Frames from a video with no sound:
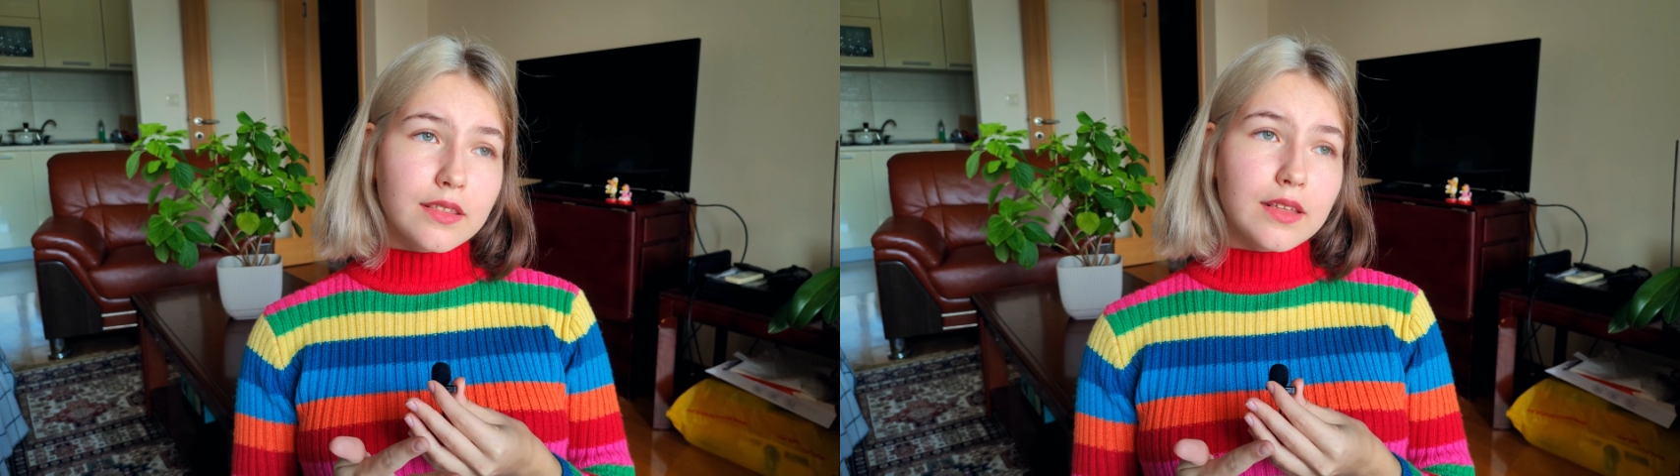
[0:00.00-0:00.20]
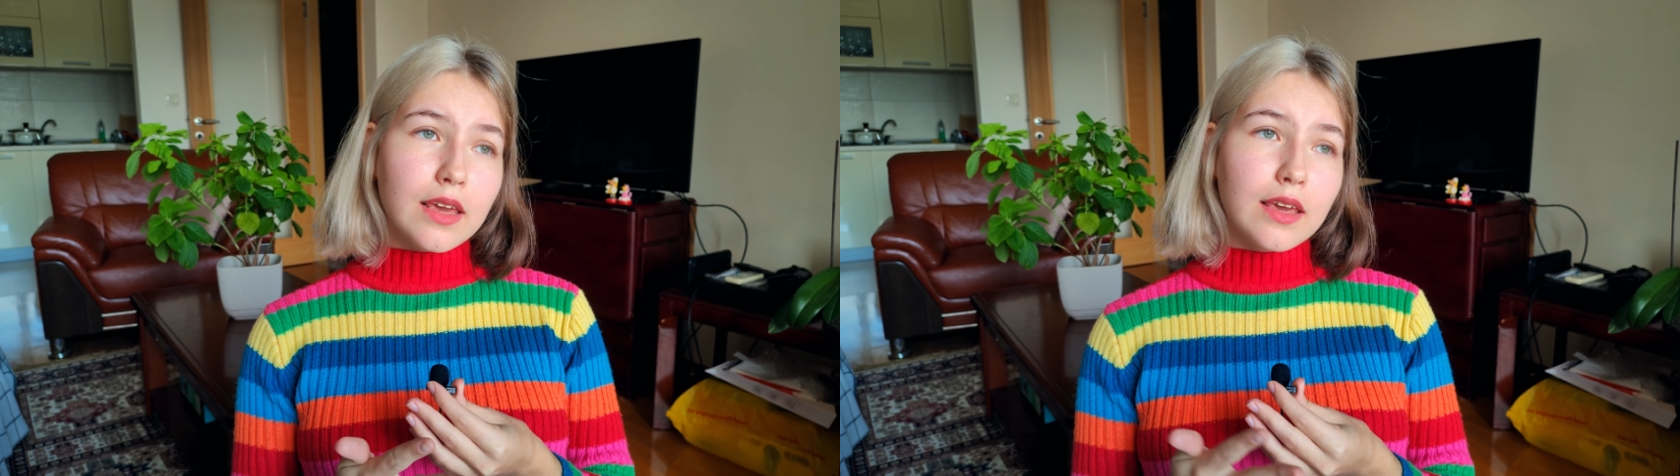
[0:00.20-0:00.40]

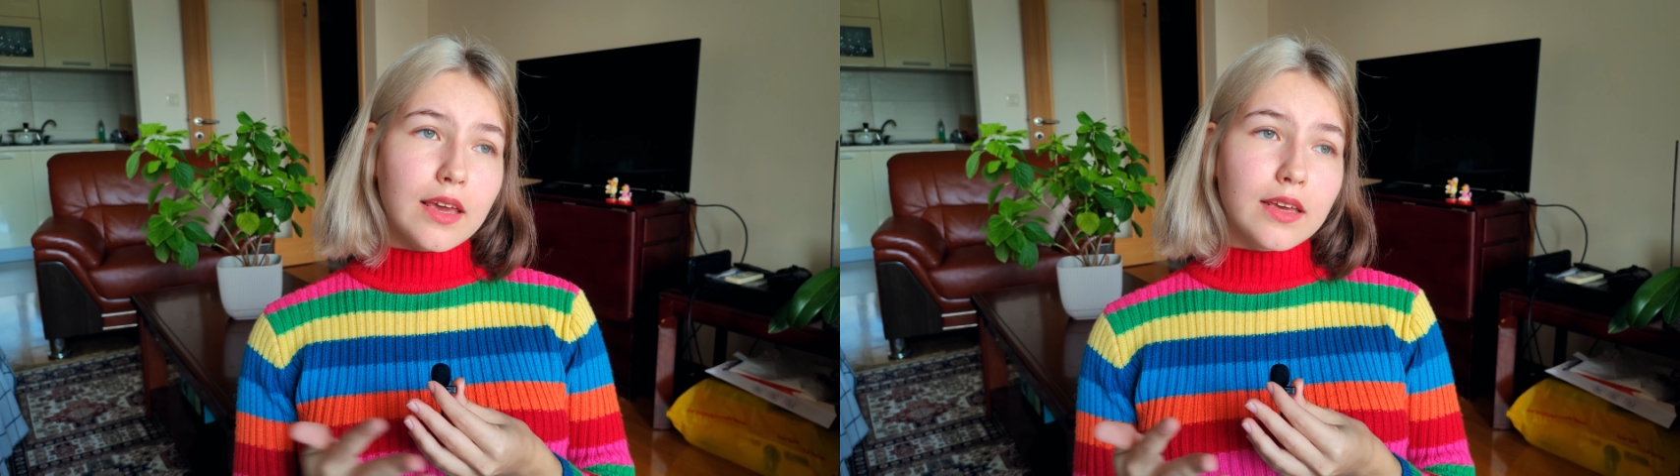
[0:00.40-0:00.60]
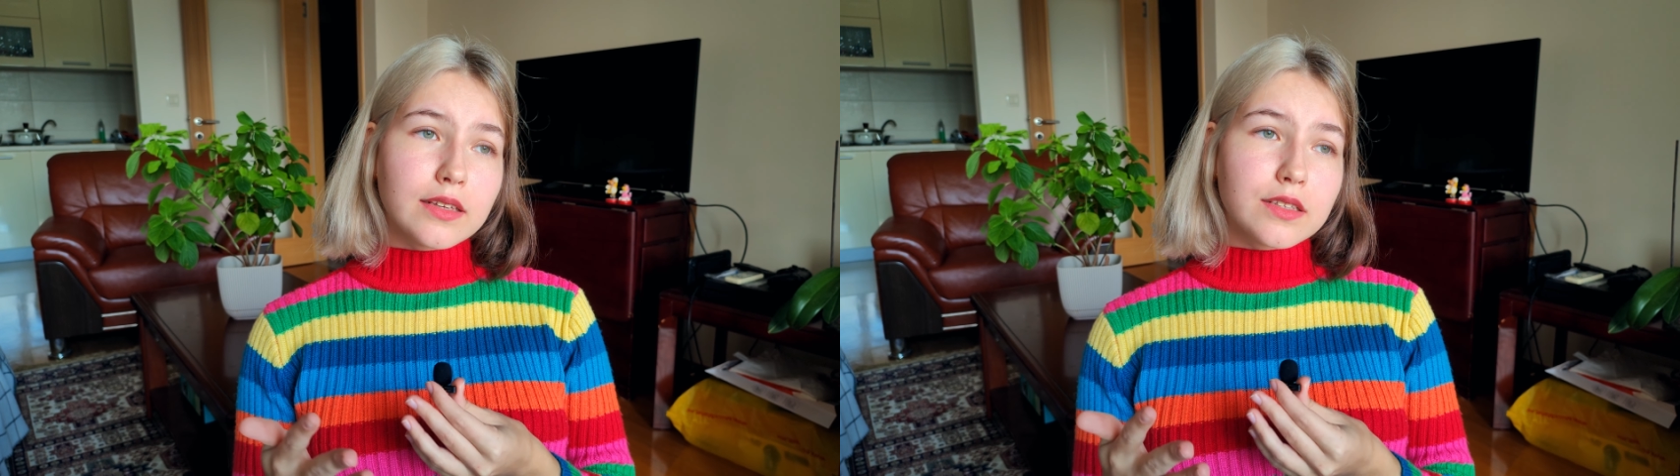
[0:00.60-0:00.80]
thing
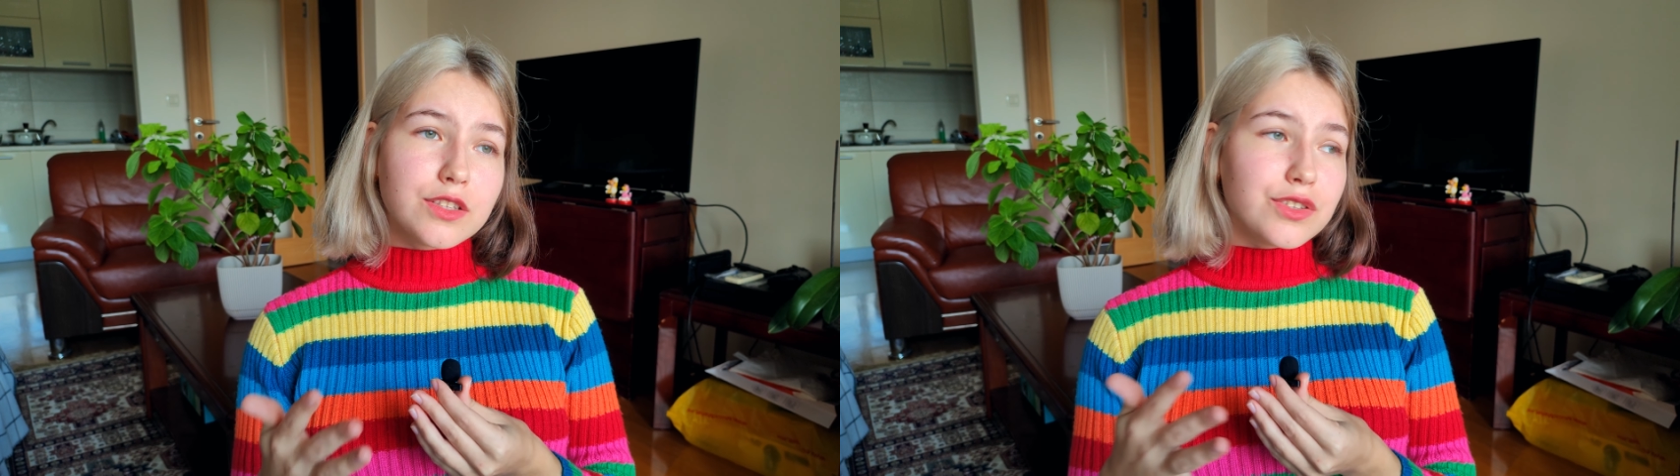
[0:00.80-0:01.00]
is